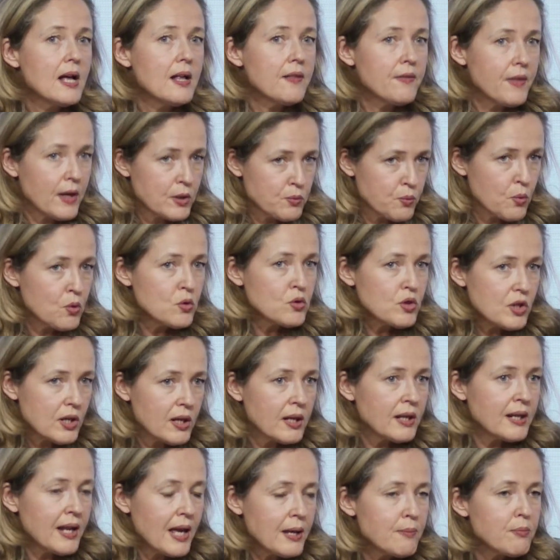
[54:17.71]
that would
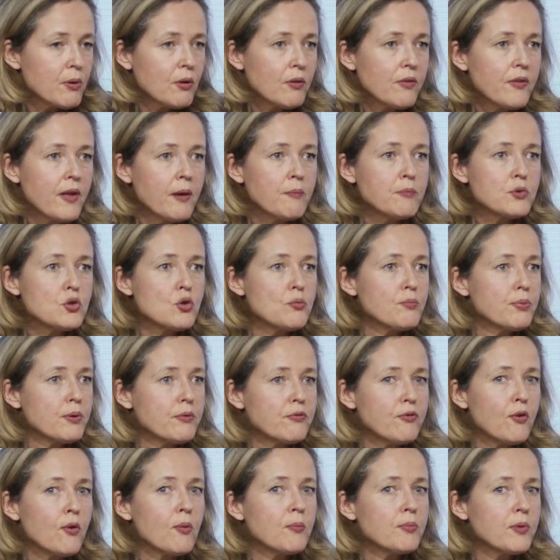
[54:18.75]
enable them to
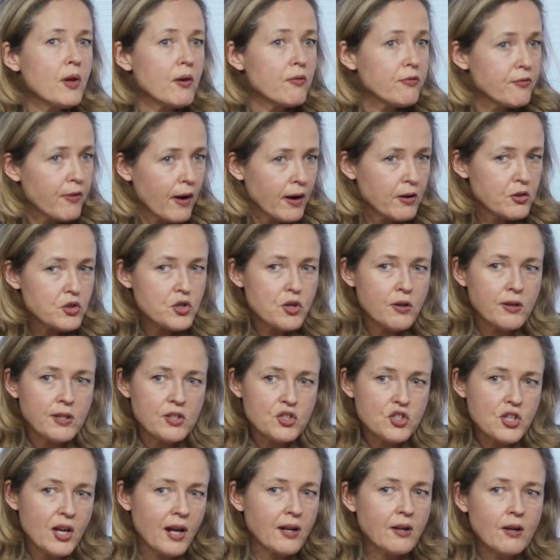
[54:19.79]
perform their function in
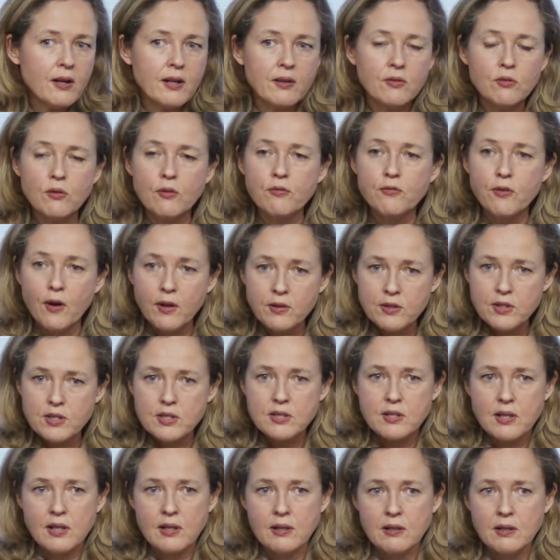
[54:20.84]
channeling the
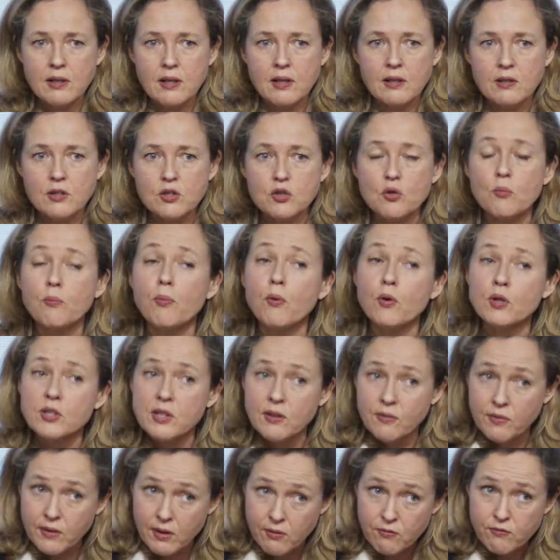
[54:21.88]
funds, in
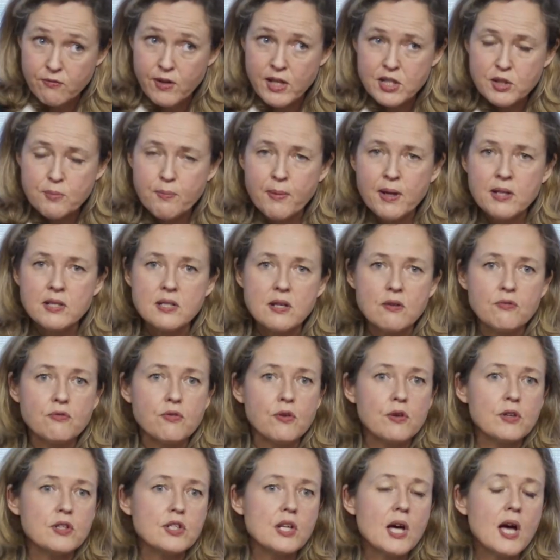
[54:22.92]
supporting the investment
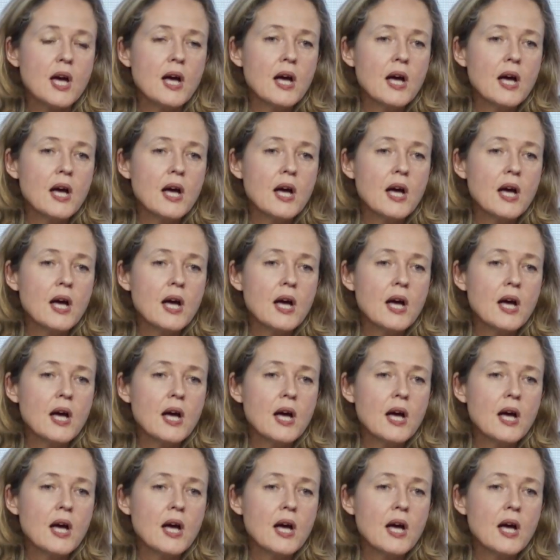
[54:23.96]
effort